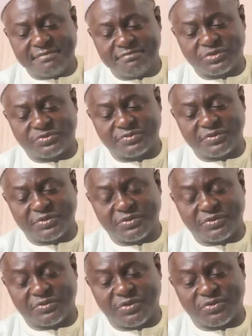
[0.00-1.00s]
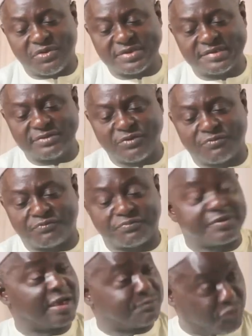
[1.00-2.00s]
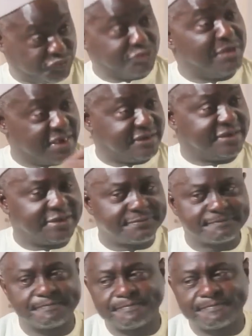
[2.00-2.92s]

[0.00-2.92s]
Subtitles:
But cognizant of that possibility,